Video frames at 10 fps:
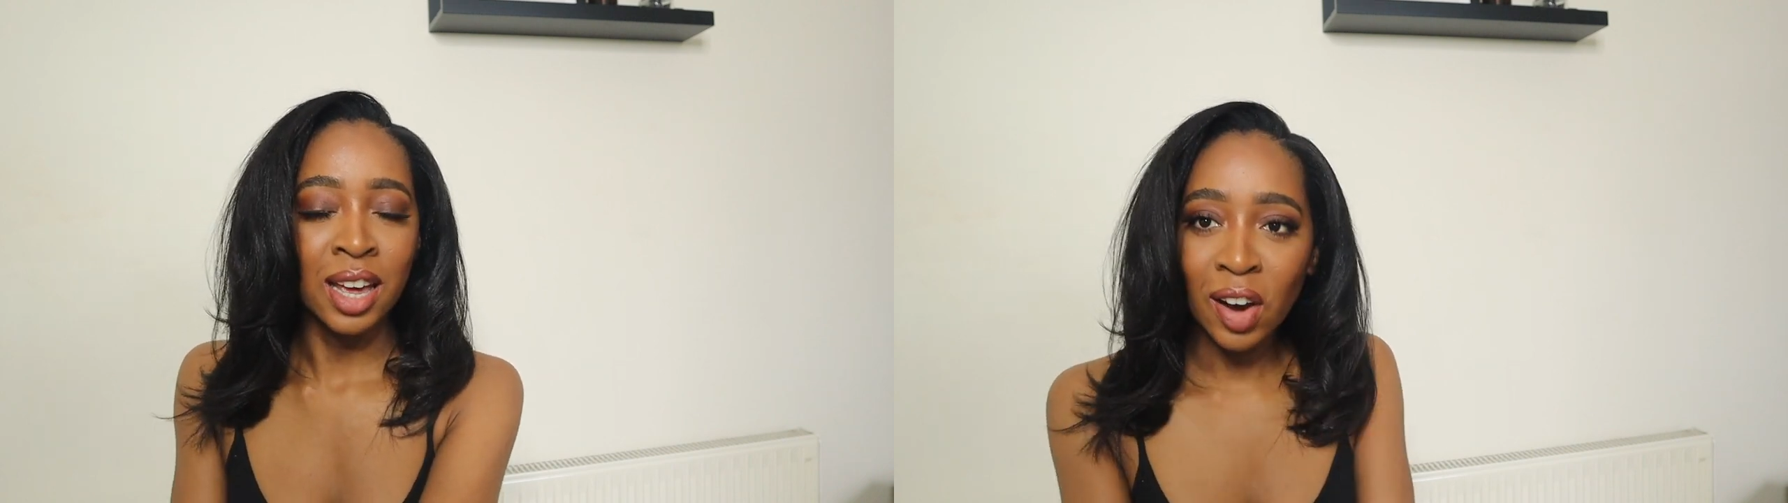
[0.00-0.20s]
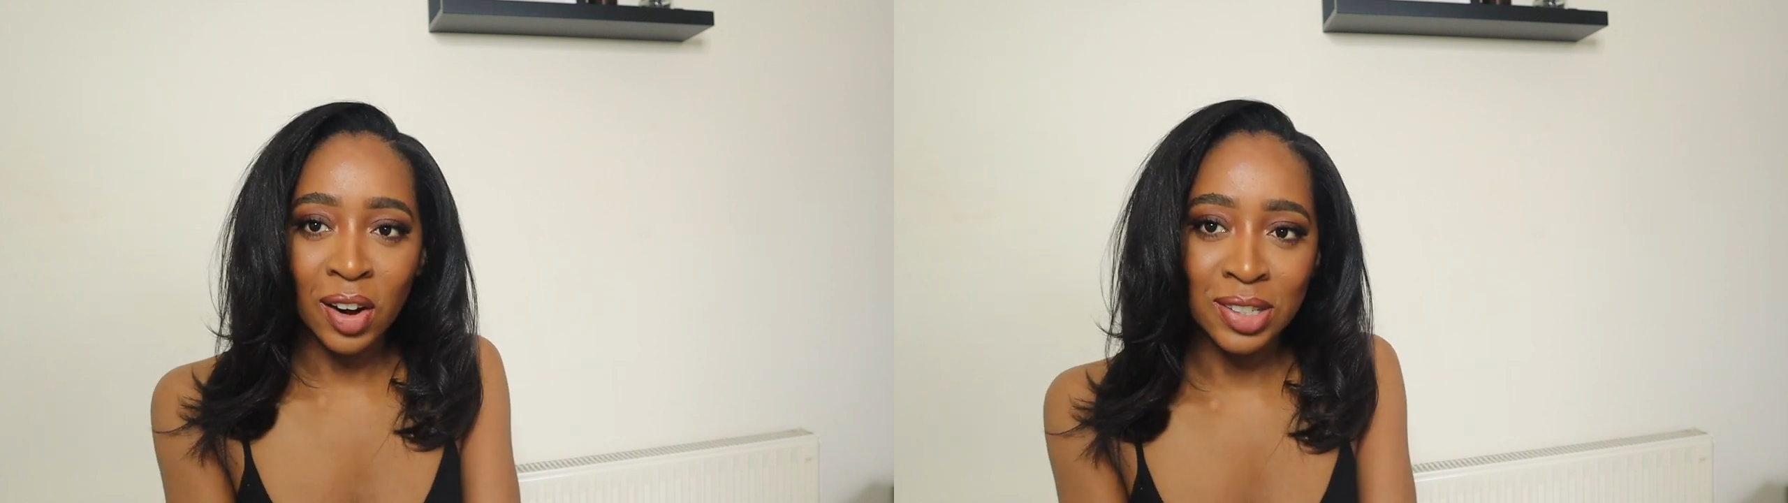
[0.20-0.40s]

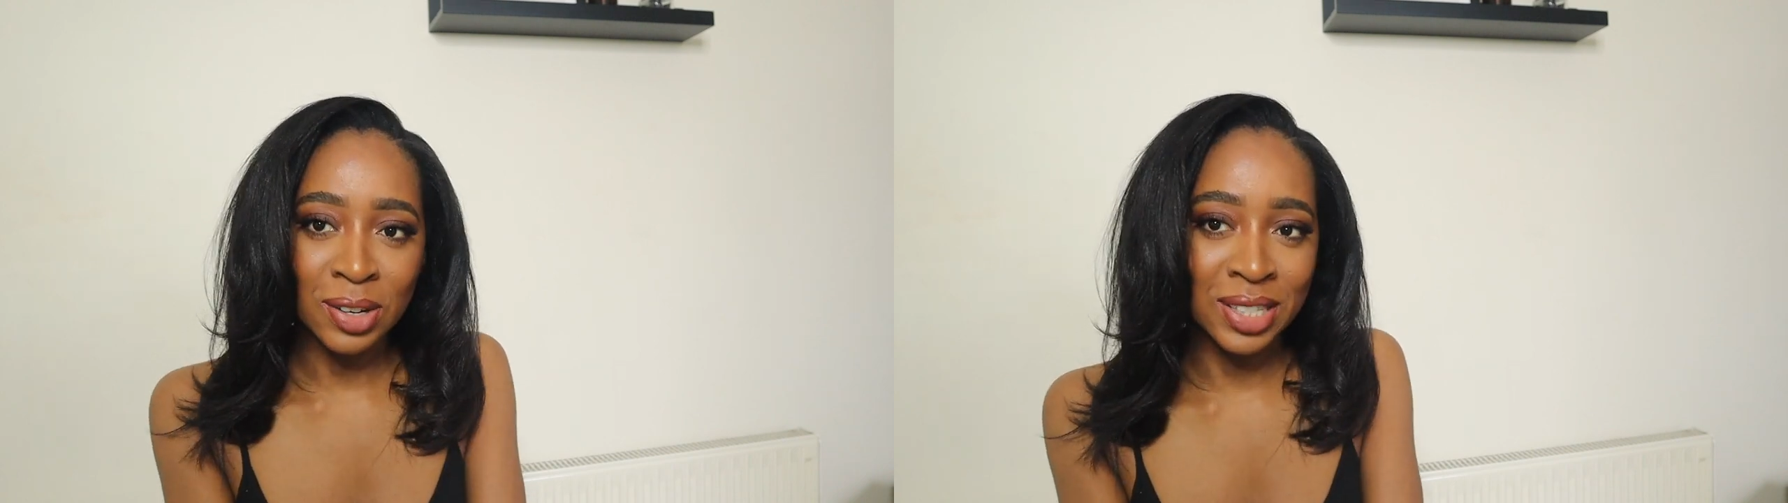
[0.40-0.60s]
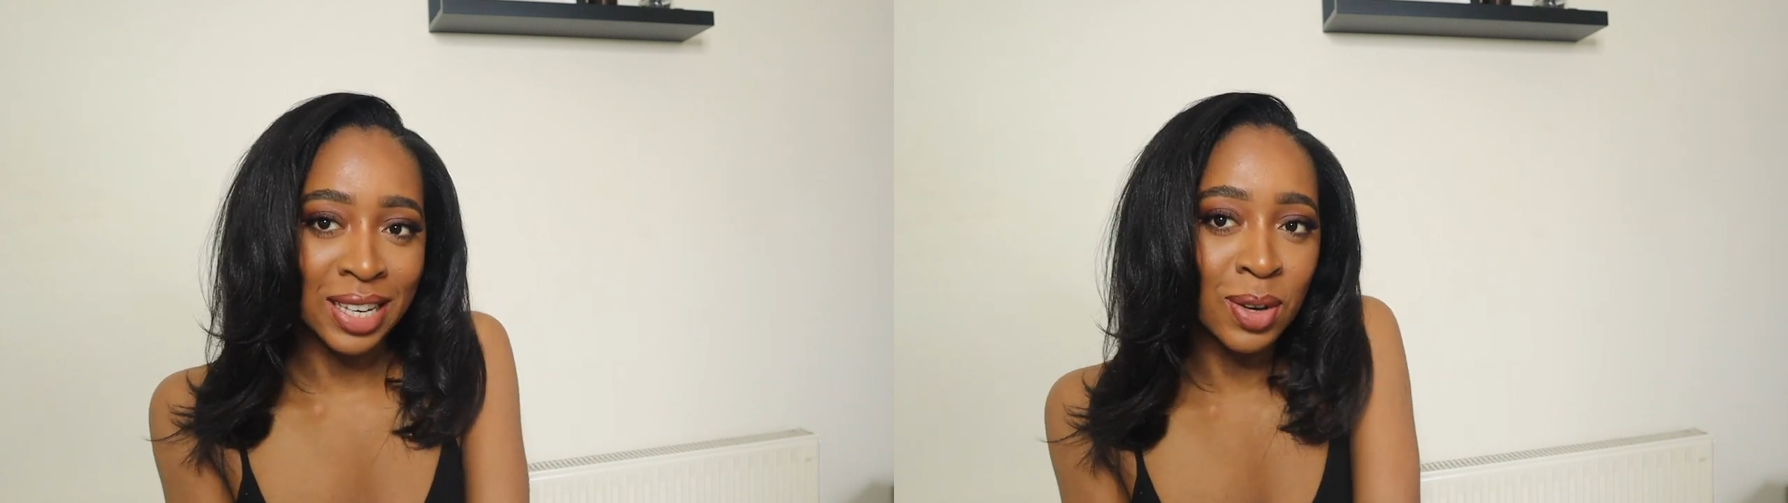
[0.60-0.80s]
and I shall
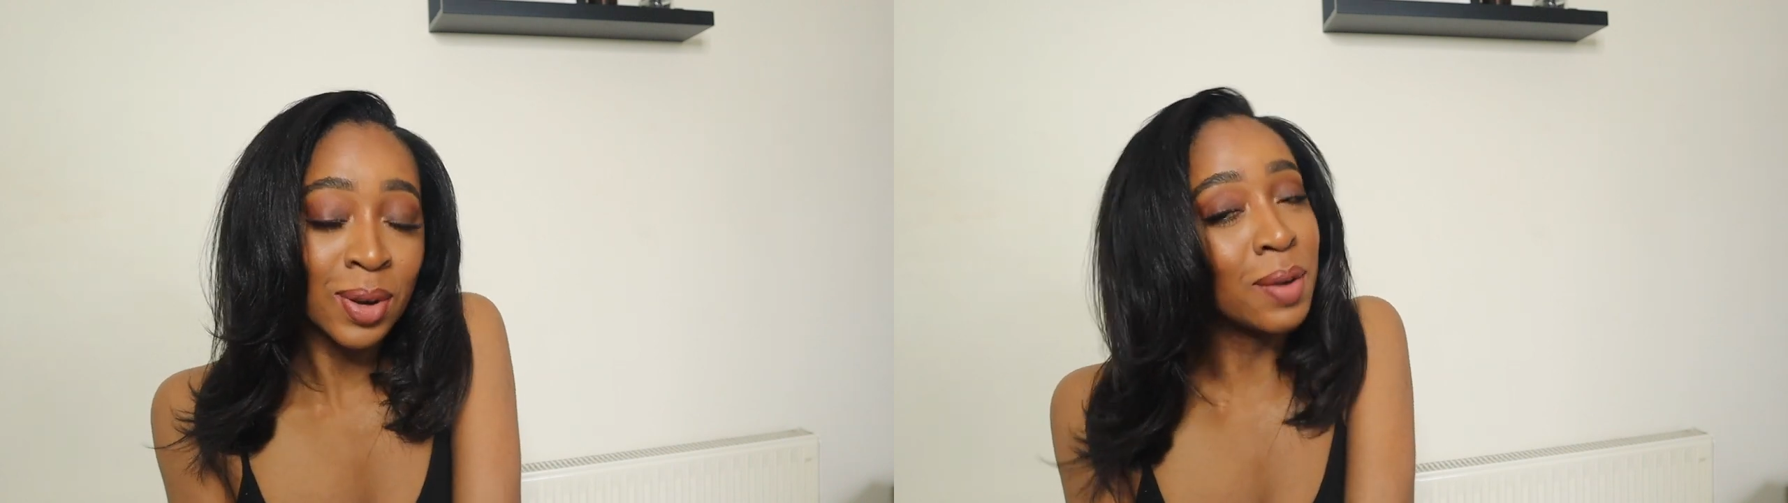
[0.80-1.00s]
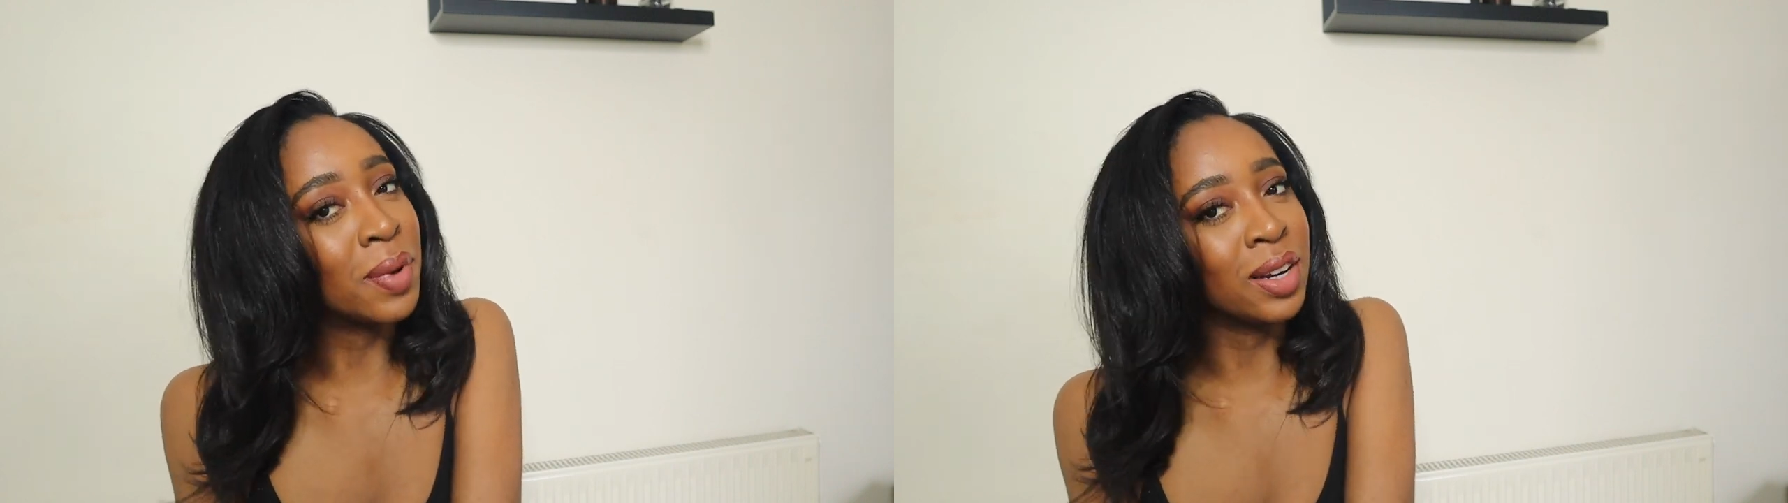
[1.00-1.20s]
see you
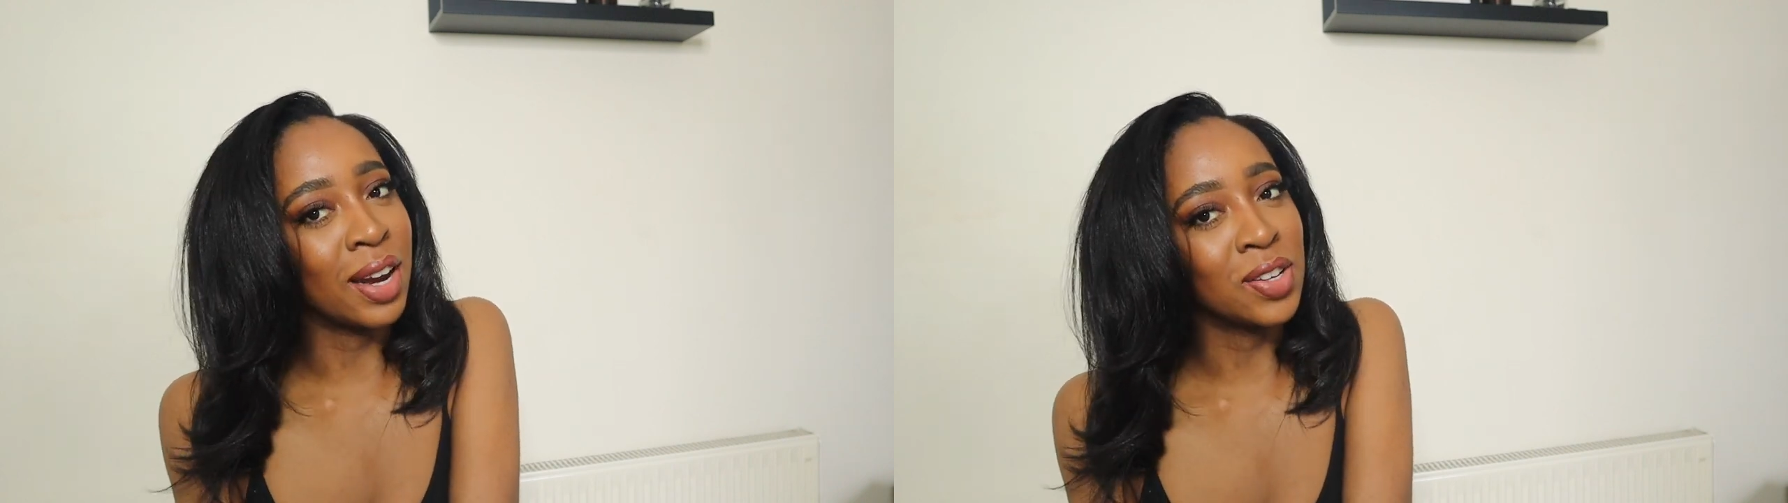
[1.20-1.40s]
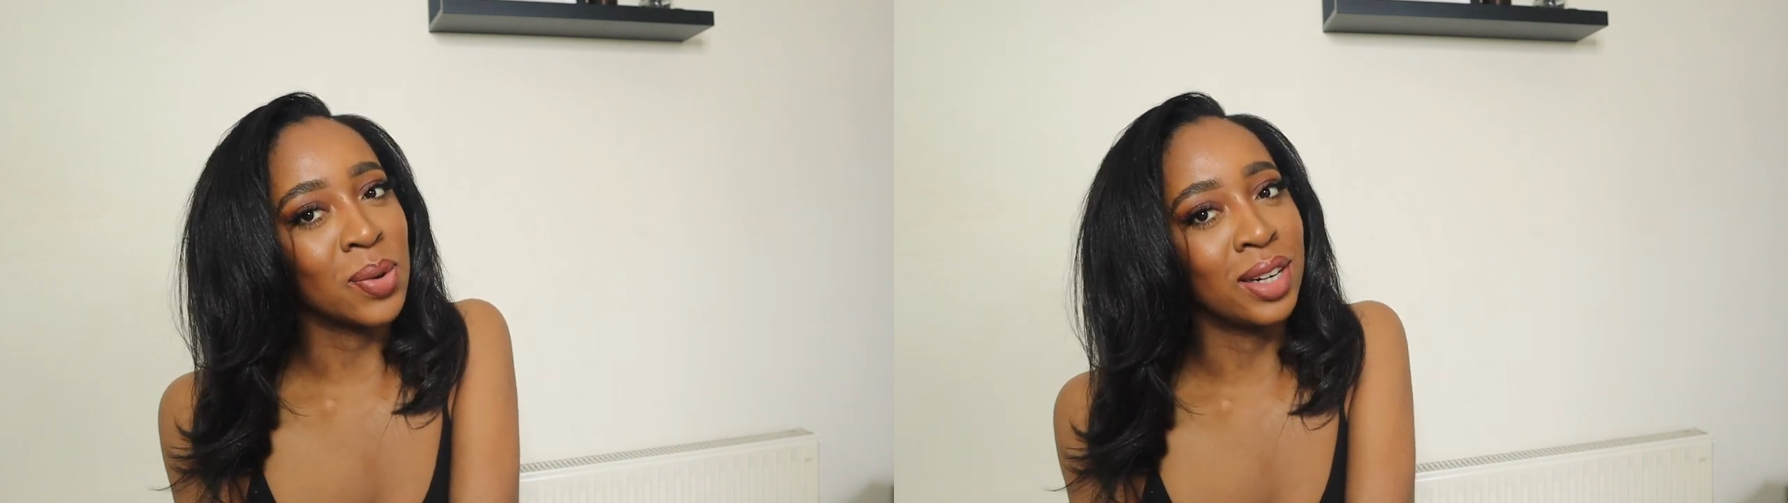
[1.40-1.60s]
in my
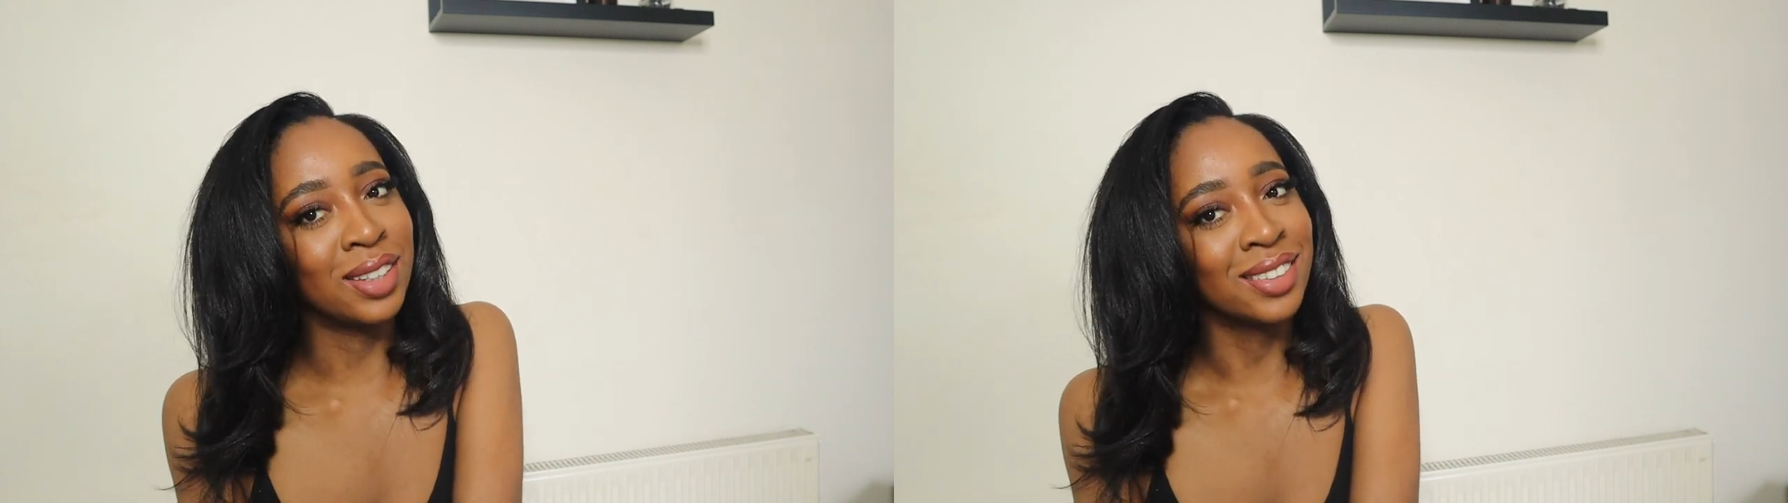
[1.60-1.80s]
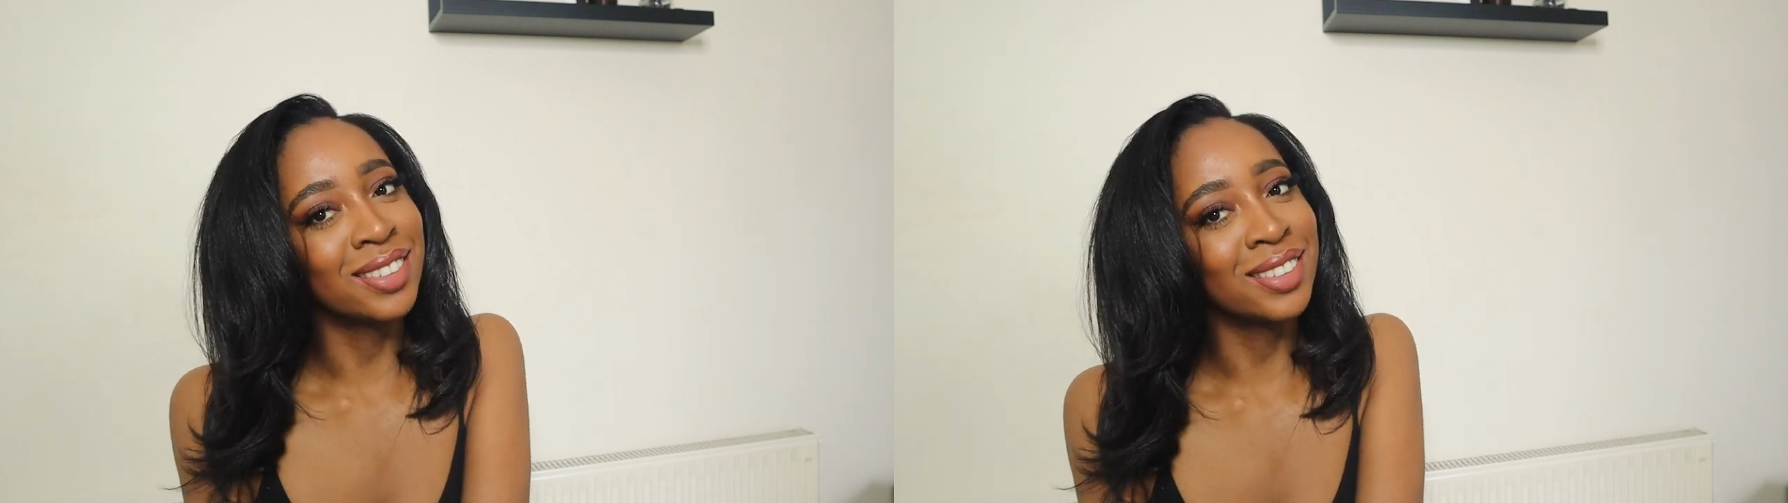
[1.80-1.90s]
next one